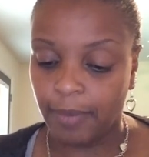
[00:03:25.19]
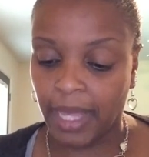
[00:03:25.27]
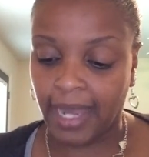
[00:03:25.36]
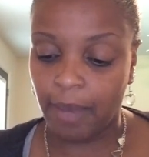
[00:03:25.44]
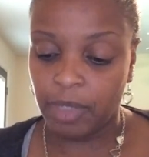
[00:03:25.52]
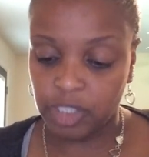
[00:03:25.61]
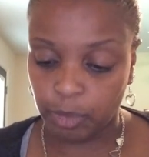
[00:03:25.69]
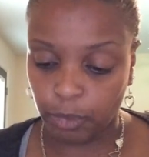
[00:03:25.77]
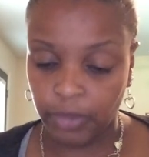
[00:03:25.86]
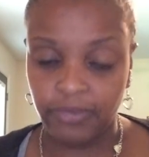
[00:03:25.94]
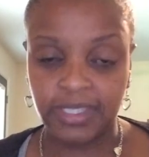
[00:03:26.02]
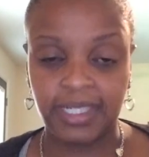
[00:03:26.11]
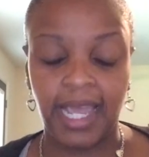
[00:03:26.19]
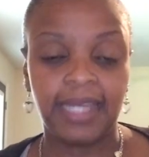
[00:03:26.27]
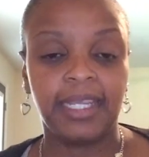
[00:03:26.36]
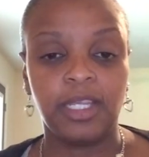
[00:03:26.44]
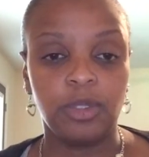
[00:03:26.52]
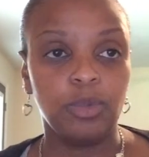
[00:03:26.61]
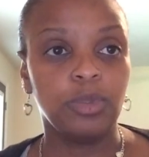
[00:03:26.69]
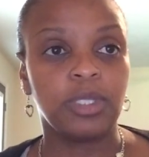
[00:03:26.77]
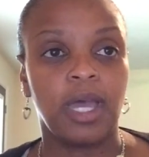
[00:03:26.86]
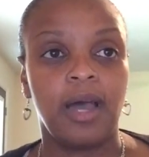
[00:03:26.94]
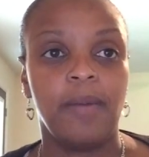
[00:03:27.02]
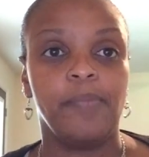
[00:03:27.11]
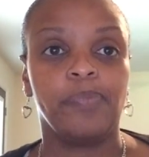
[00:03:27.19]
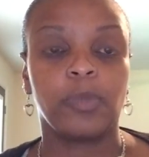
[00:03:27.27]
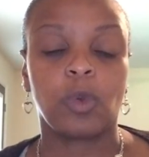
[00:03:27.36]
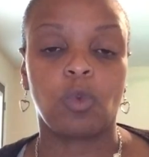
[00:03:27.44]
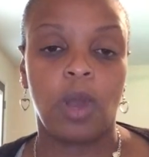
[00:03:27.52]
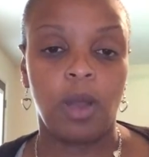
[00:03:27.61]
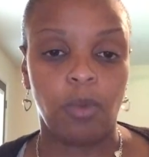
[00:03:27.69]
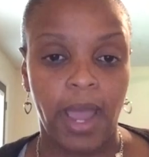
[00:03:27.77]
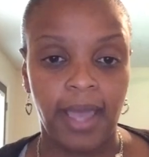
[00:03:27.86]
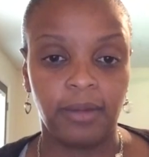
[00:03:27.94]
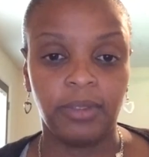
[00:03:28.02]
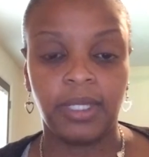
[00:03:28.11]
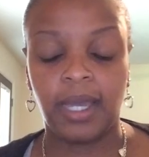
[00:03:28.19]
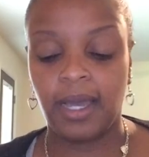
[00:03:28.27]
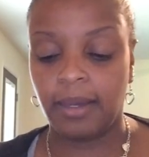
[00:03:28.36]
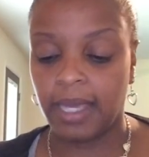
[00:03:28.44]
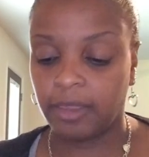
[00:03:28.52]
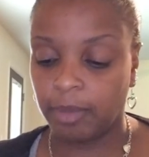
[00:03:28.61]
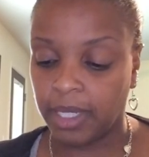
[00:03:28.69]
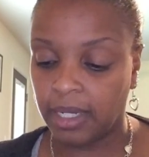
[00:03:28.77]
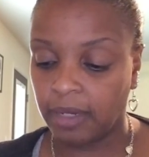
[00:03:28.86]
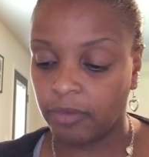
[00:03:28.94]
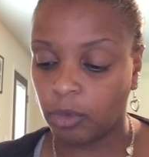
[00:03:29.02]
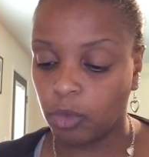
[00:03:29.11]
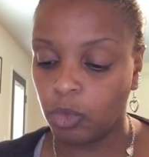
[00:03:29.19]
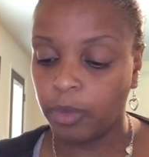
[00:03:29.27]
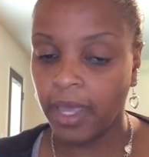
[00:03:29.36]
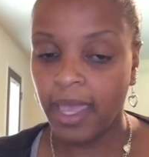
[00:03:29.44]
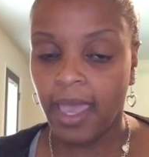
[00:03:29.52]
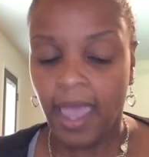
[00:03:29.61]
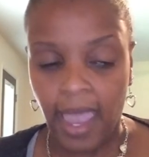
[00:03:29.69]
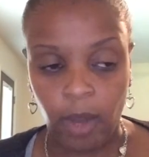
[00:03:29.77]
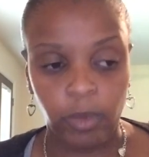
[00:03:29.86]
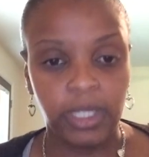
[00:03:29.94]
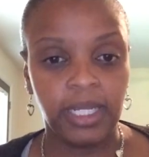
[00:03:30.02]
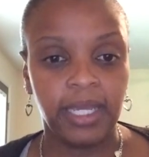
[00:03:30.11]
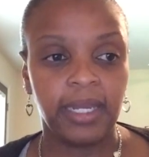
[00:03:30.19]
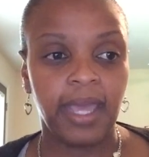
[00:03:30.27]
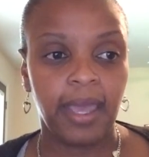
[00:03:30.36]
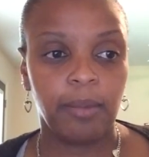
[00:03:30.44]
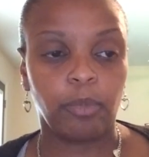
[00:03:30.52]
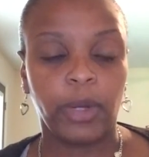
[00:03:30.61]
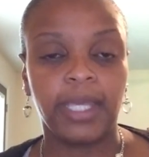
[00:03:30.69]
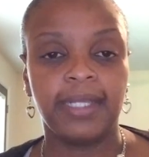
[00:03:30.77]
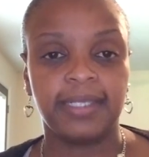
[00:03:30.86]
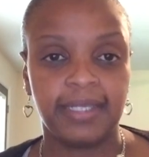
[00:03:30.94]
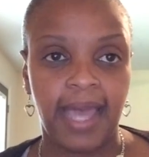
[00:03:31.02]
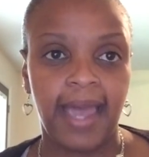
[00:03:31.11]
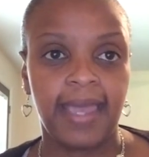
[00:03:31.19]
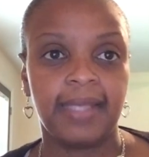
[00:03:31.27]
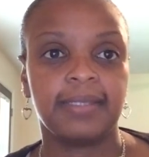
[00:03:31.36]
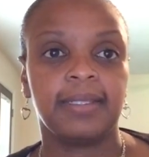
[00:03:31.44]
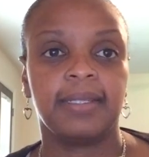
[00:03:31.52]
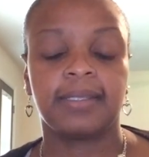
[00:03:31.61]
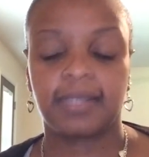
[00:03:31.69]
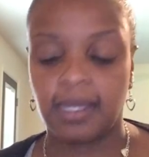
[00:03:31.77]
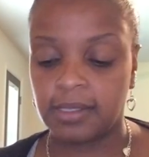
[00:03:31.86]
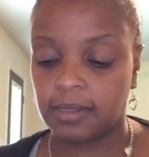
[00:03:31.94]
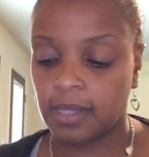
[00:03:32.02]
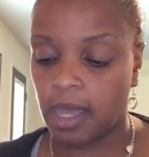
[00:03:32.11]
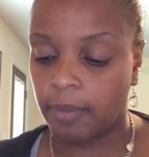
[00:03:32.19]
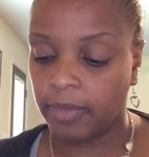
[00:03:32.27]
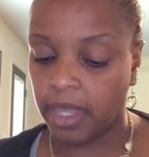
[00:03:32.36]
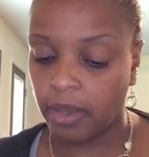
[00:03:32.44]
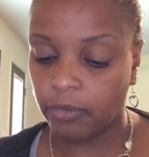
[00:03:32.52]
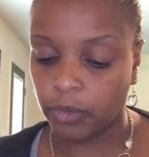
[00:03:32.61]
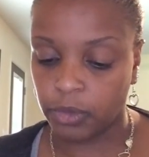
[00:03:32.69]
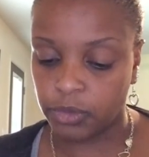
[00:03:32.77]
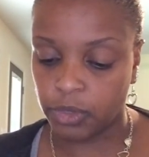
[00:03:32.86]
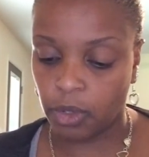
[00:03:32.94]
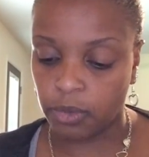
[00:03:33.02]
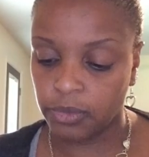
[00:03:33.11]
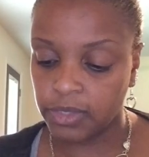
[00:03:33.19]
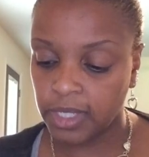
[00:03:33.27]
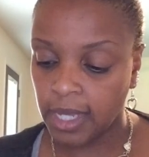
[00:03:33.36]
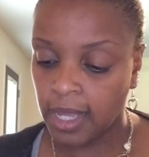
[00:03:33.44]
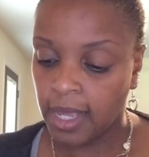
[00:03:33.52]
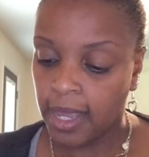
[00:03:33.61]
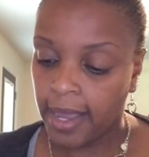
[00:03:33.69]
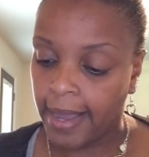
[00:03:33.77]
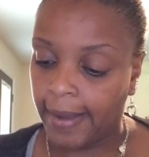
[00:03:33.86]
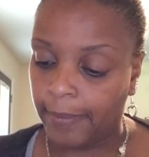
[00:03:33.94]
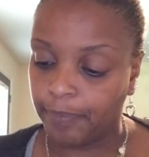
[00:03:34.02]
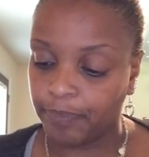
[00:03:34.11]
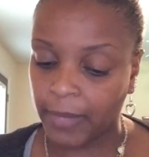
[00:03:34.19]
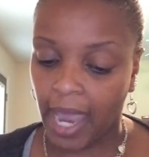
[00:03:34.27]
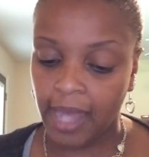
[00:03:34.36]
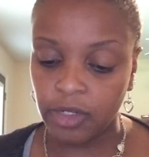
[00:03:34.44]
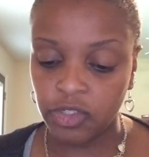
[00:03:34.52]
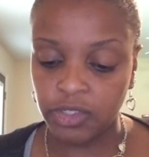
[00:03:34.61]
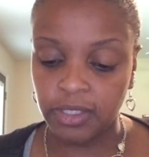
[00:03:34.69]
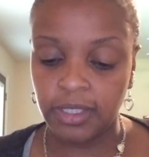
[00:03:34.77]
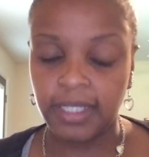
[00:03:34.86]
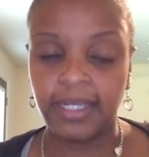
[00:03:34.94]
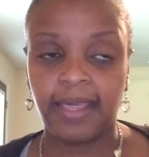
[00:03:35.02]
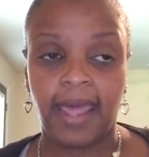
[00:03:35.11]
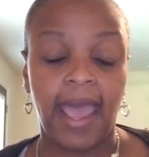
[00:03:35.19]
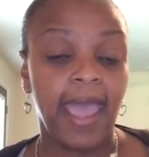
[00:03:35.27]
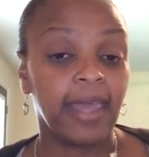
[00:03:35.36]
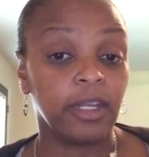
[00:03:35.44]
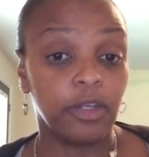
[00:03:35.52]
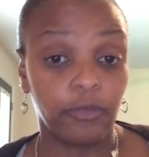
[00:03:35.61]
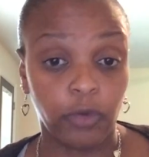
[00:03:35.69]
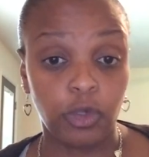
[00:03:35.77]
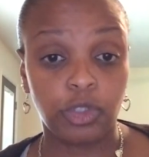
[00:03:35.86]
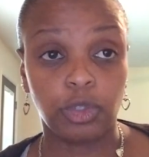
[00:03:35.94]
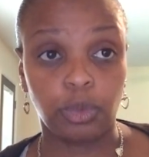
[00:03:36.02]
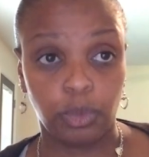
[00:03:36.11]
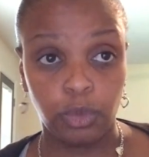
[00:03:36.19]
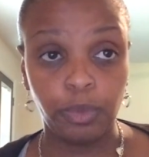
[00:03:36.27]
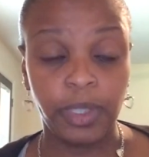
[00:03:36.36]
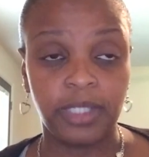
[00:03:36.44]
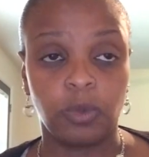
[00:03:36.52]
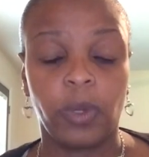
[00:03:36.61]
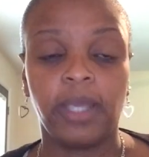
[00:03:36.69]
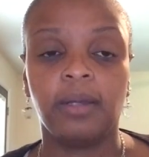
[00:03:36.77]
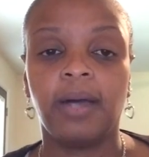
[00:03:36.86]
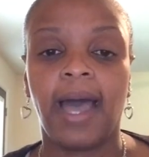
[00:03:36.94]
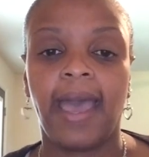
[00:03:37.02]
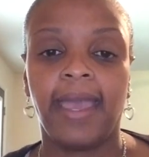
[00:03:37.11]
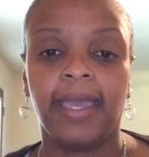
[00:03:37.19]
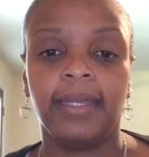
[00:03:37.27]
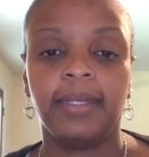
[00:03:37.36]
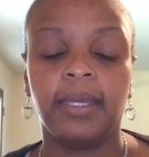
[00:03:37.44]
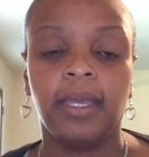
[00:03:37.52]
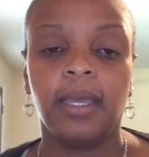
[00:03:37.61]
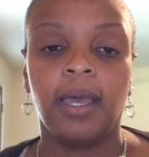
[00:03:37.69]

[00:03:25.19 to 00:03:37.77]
Like I mentioned previously, I did use a round at the beginning of the group, and we did break into dyads to discuss the health concerns. I understood that I had a diverse group as well. I had